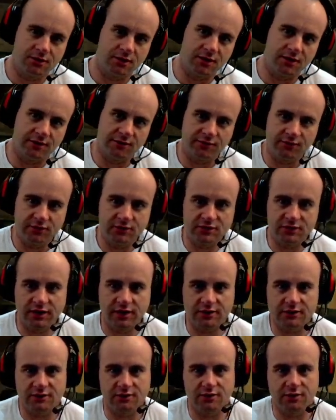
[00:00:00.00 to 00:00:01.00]
If these
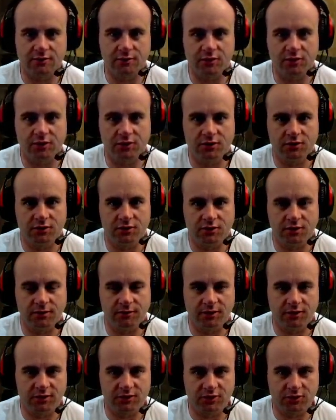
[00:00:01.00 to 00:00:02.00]
guys are going to be here, I'm
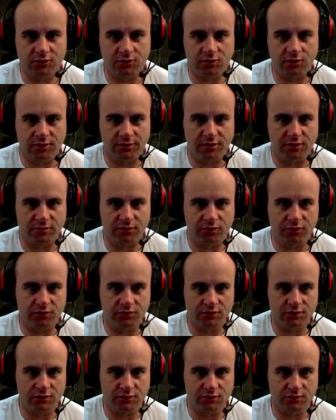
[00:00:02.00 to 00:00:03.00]
not sure where I'm going to pull
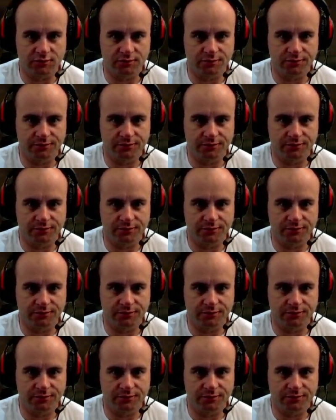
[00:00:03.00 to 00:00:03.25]
to.